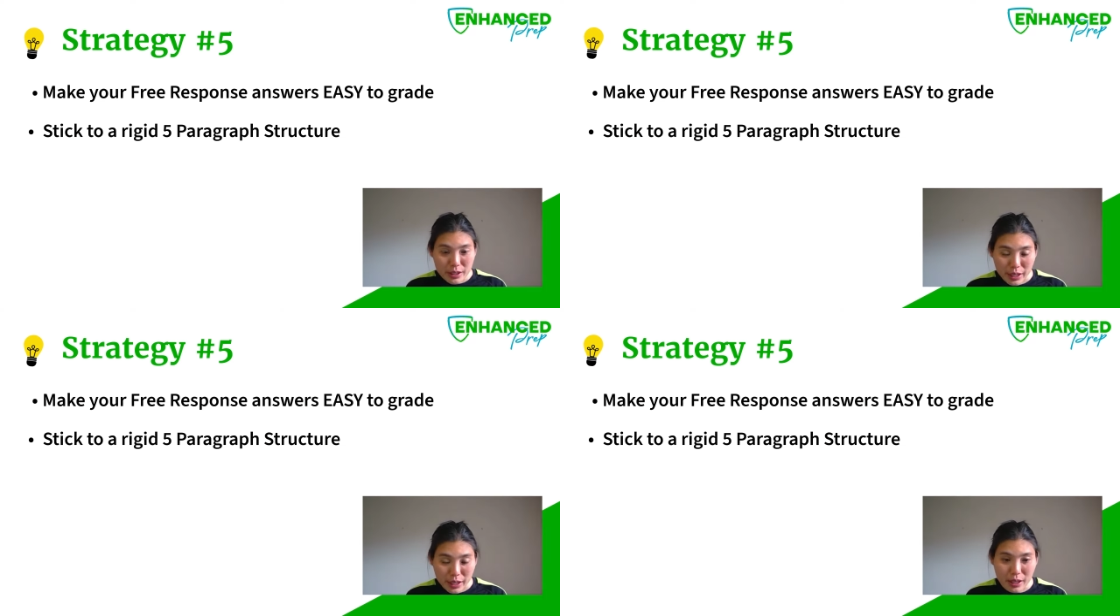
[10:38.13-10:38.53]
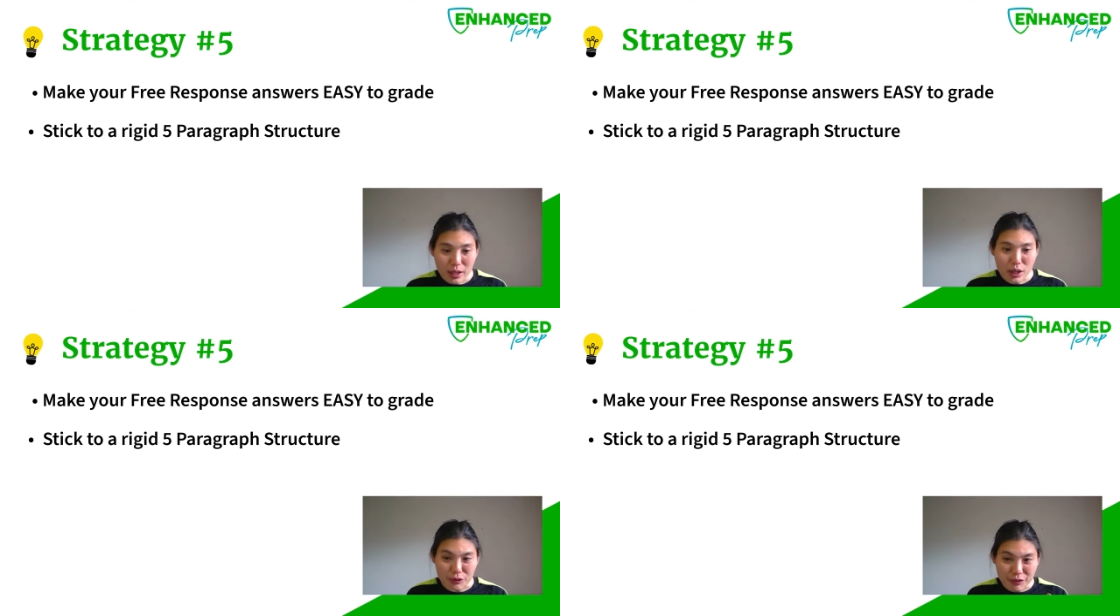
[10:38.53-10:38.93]

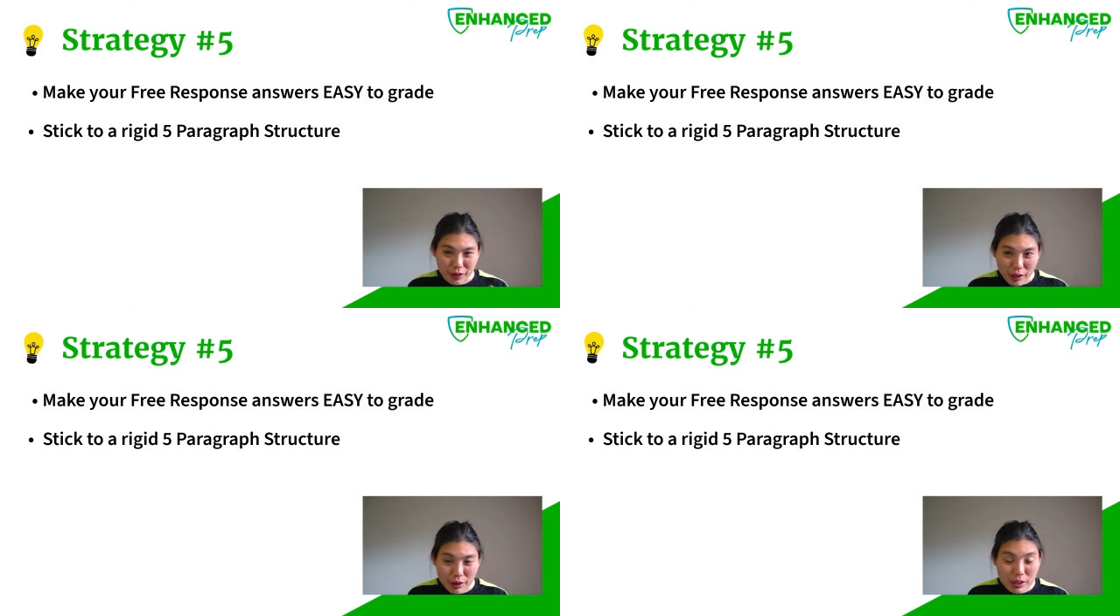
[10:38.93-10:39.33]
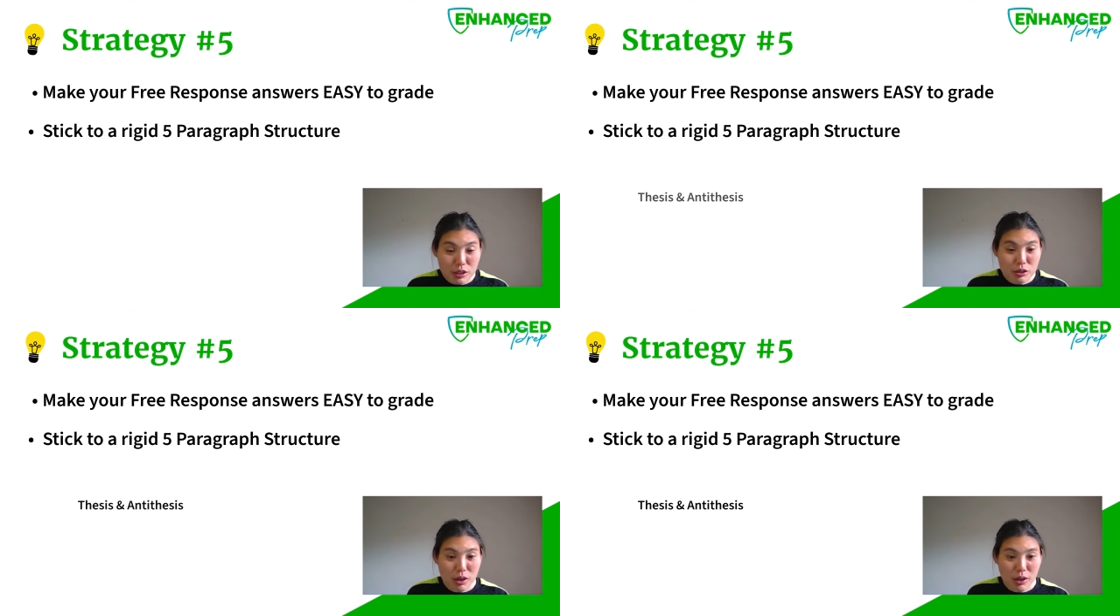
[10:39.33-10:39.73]
Okay, a very
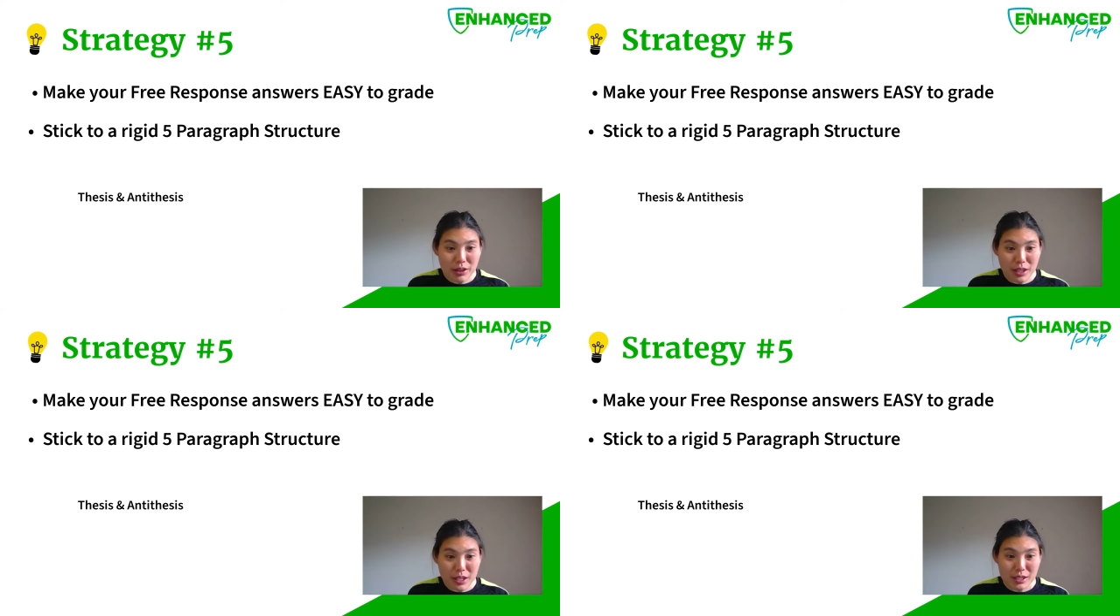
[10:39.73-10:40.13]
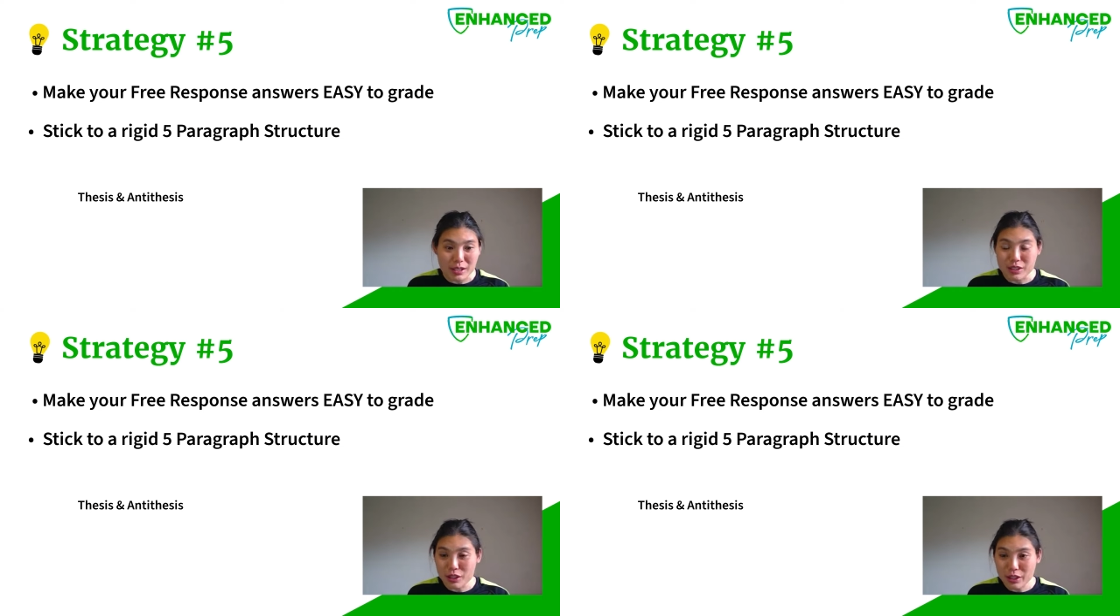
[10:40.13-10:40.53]
strong
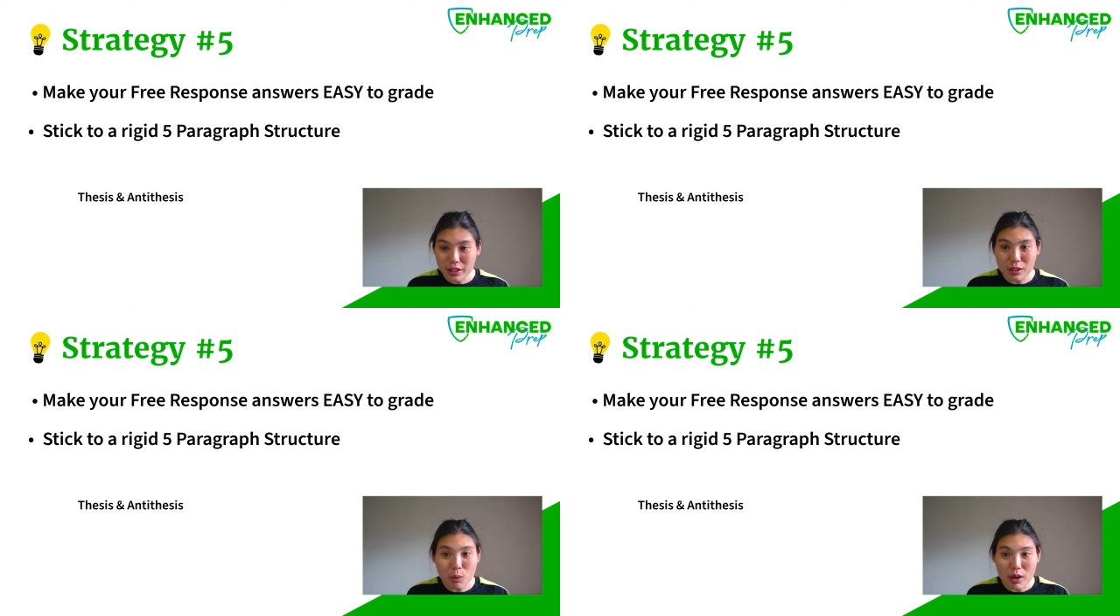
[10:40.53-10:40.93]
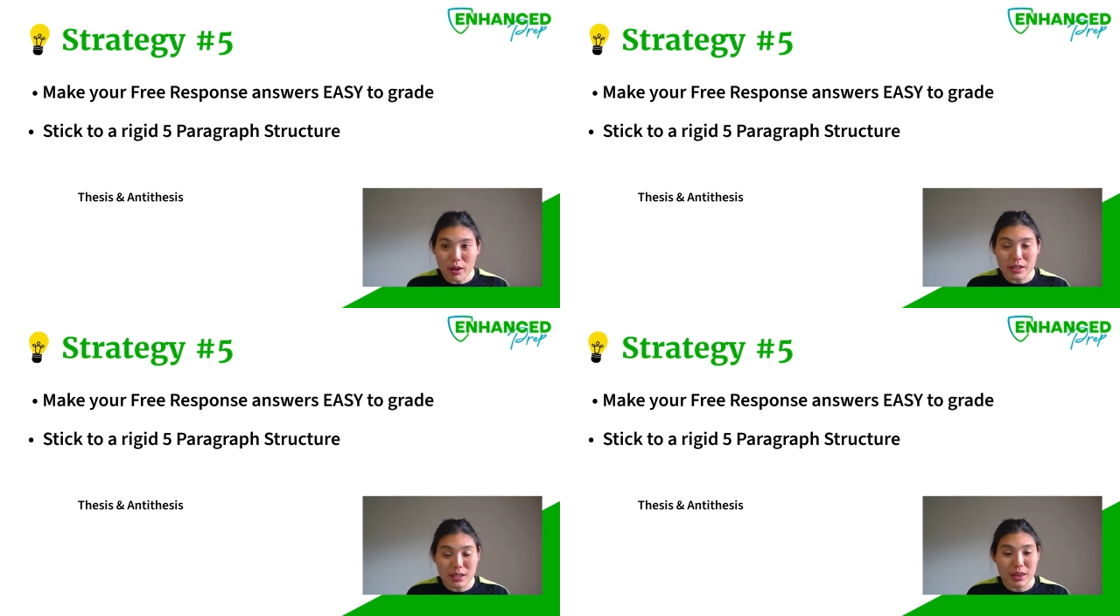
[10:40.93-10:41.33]
thesis. They're going to
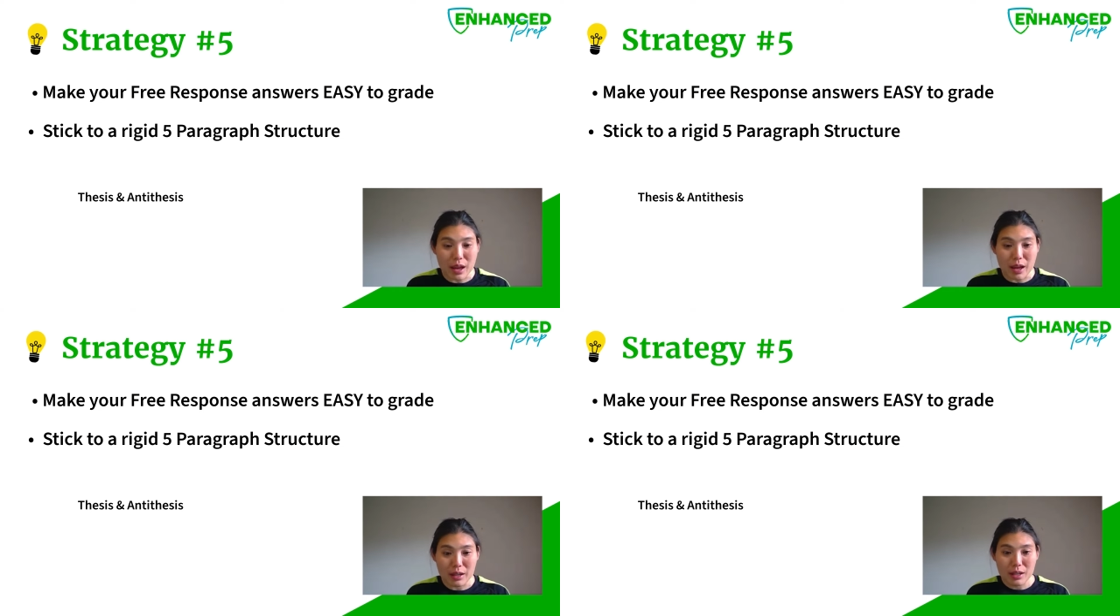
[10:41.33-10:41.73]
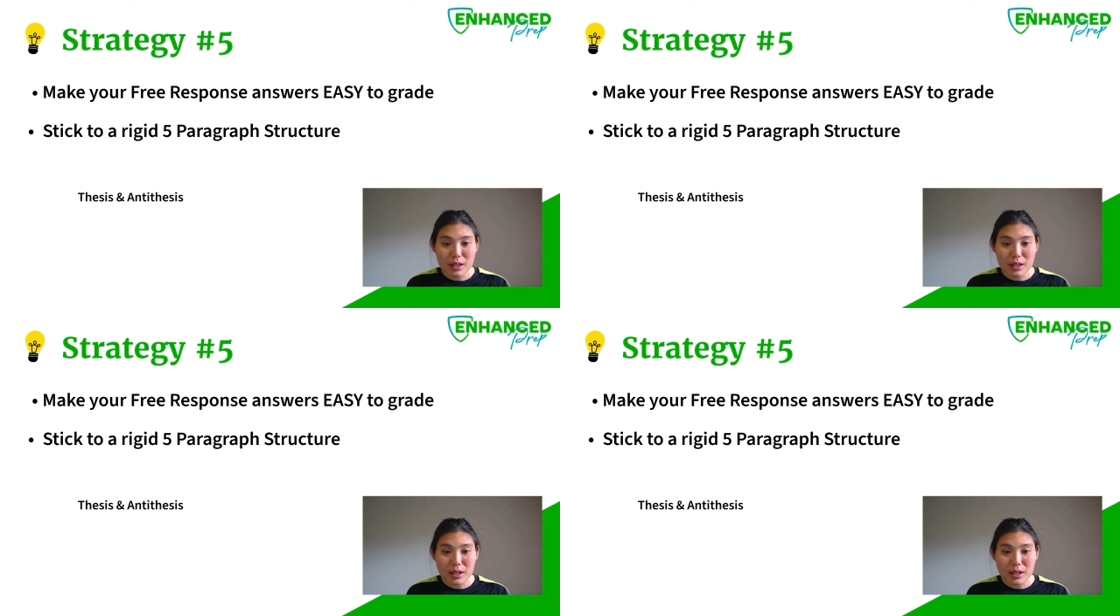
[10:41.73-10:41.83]
want to see that.